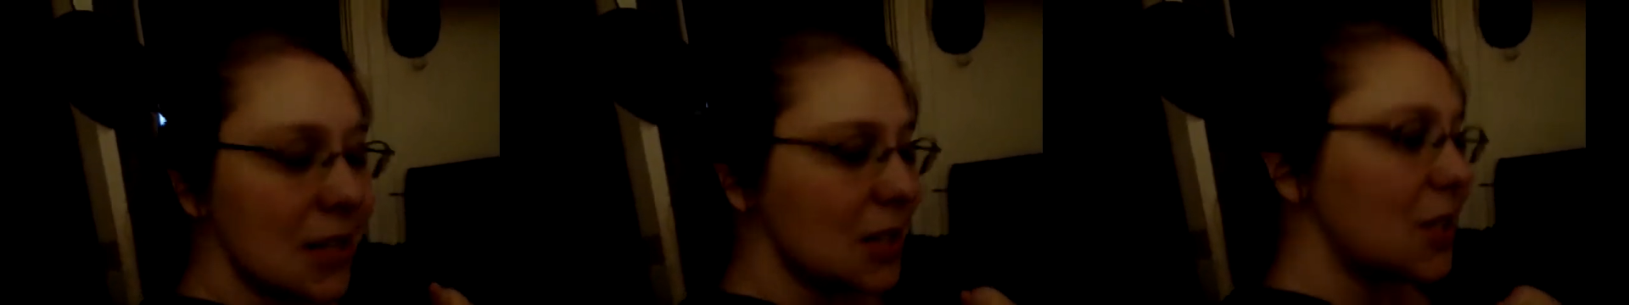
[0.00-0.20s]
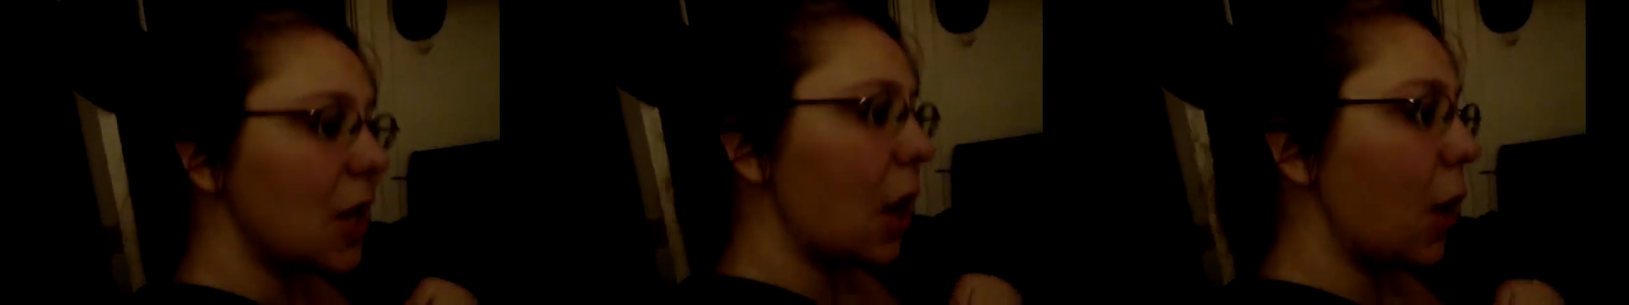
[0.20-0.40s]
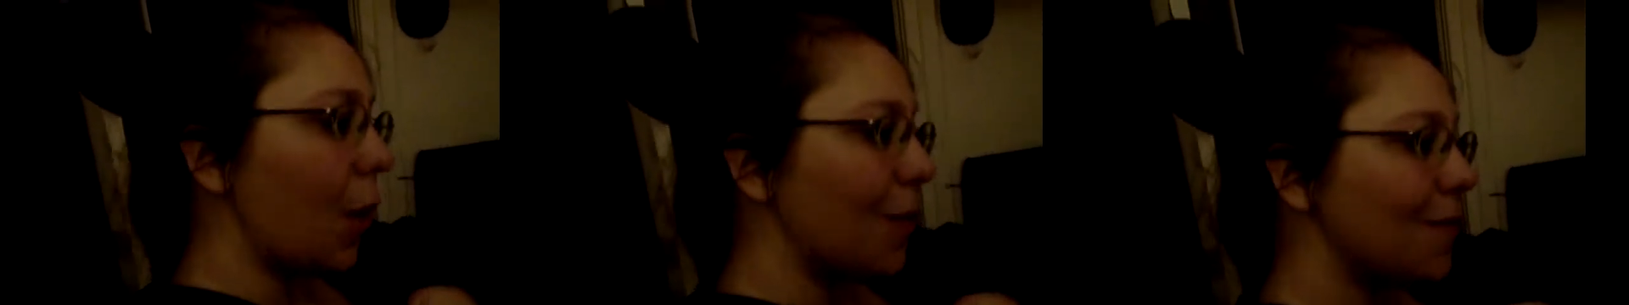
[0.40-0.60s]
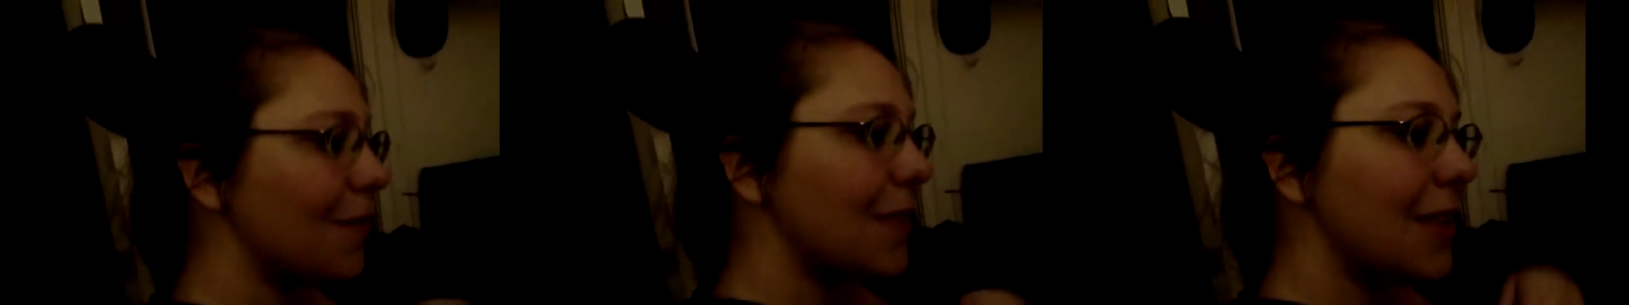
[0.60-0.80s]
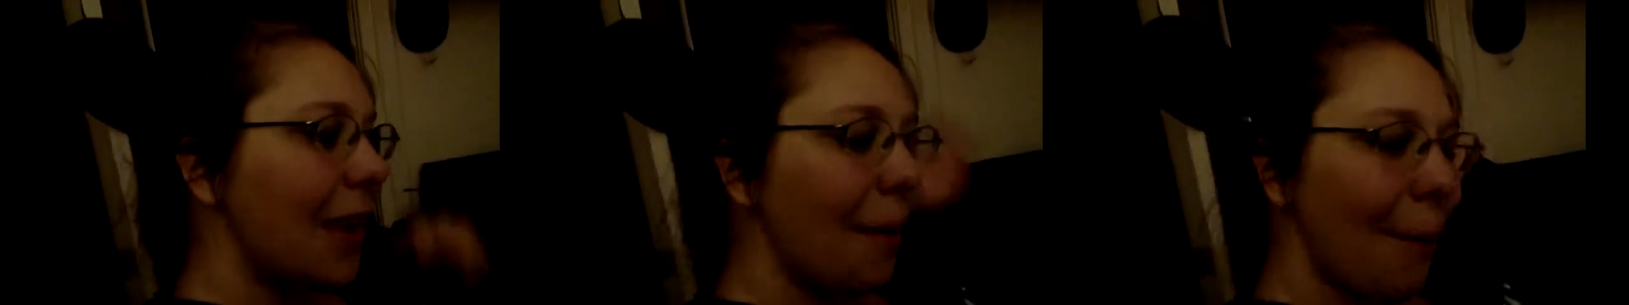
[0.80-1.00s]
So
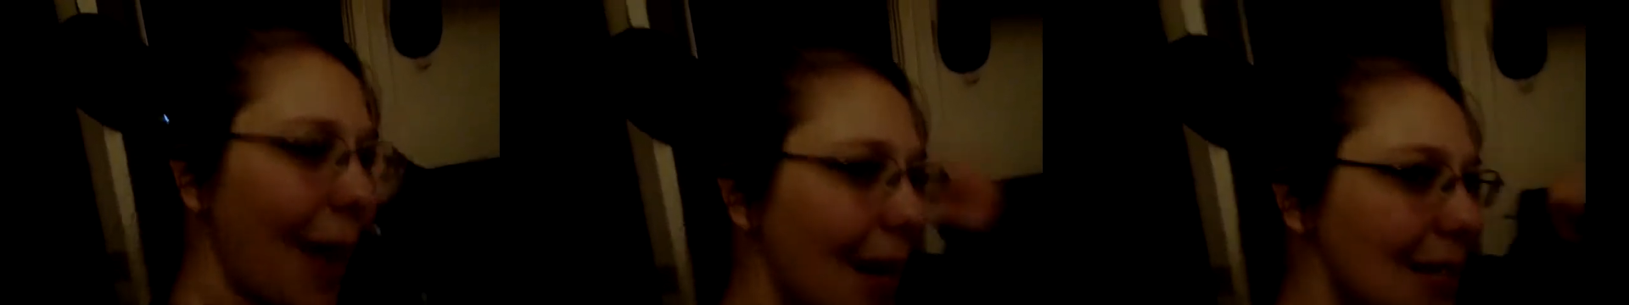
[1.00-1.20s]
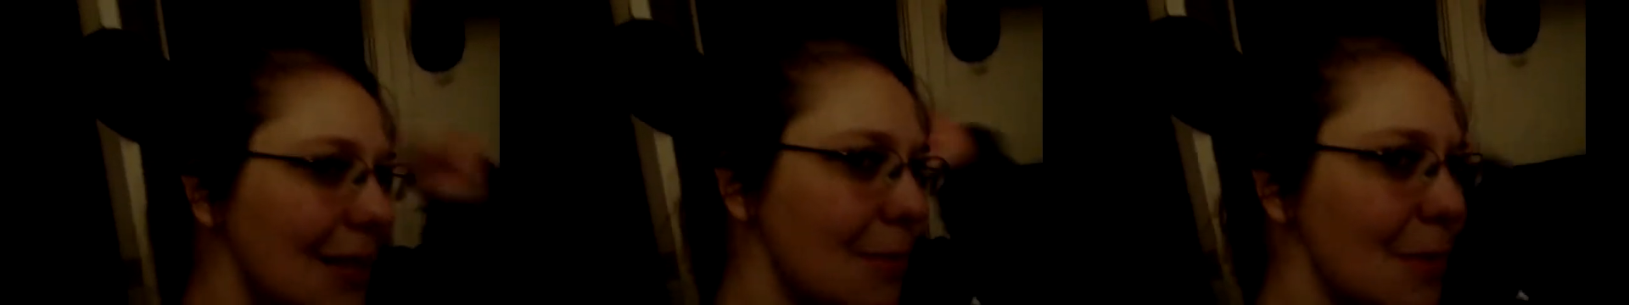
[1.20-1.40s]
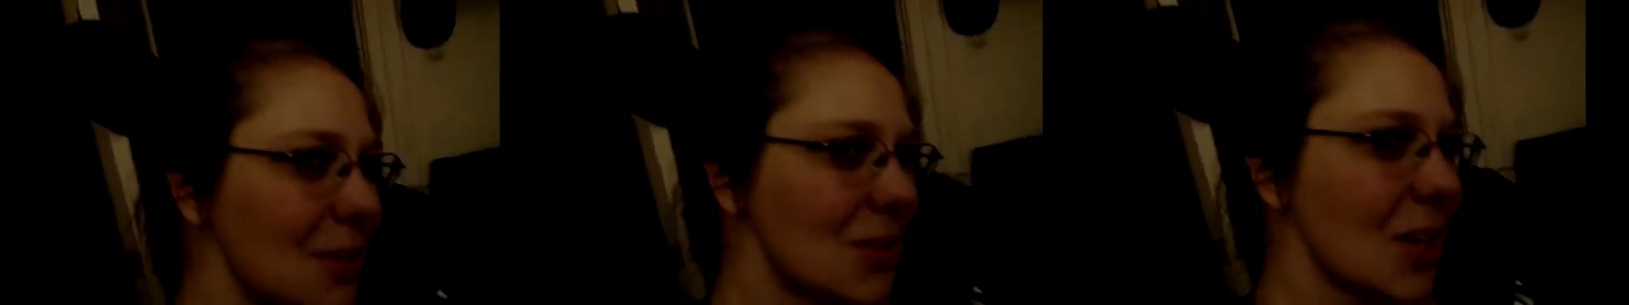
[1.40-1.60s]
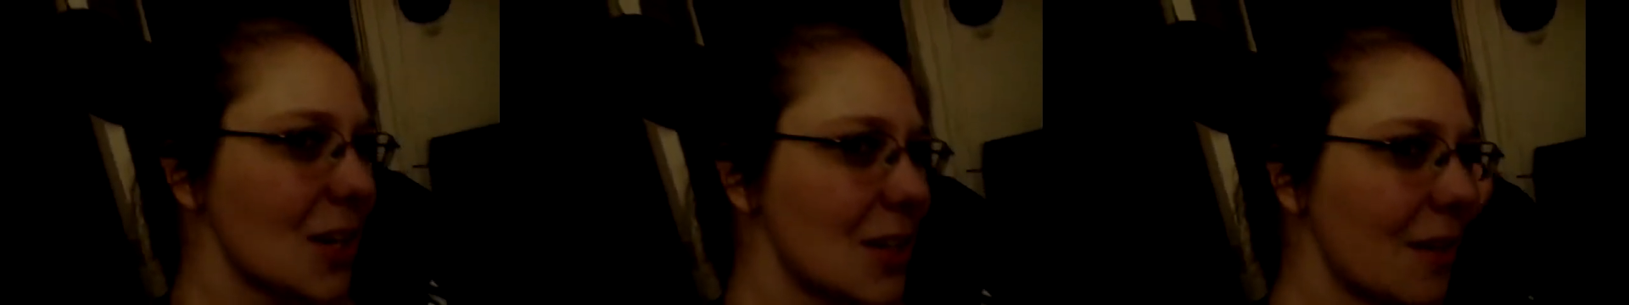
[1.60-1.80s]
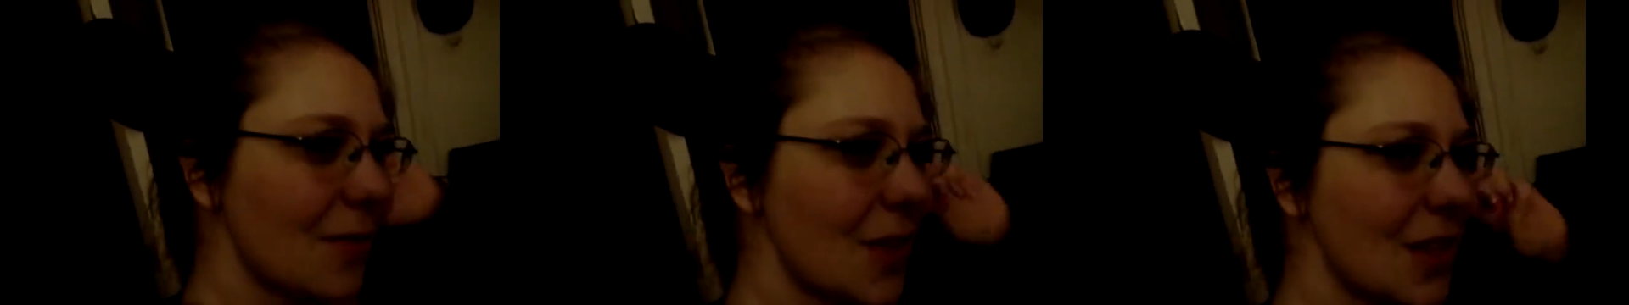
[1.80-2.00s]
Maximus
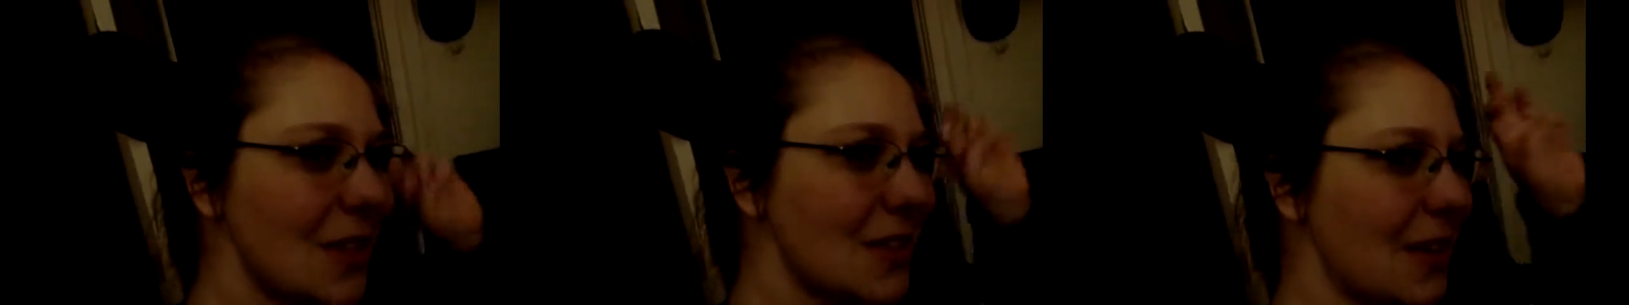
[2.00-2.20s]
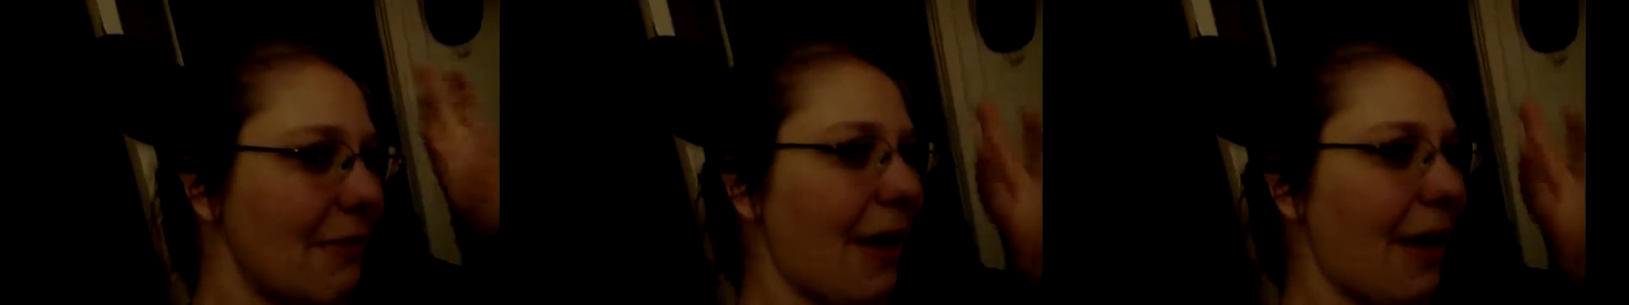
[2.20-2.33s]
checked up the list.